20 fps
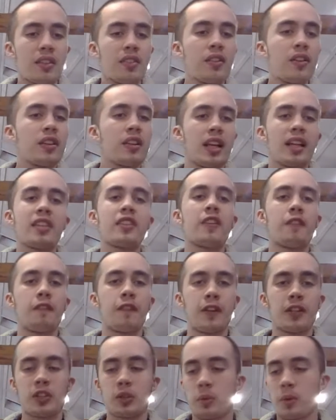like the
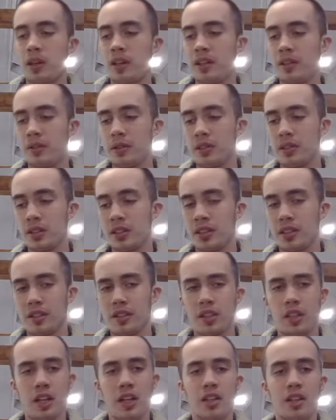first one. It was a
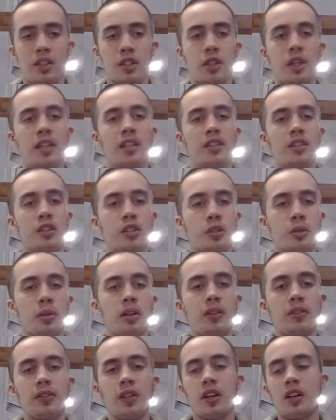kind of $10,
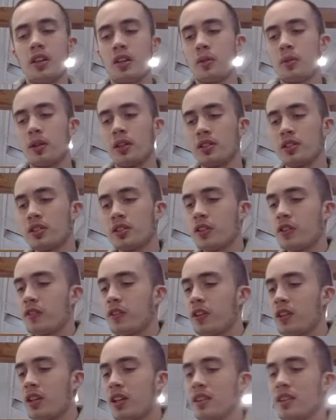$12 one. So if you get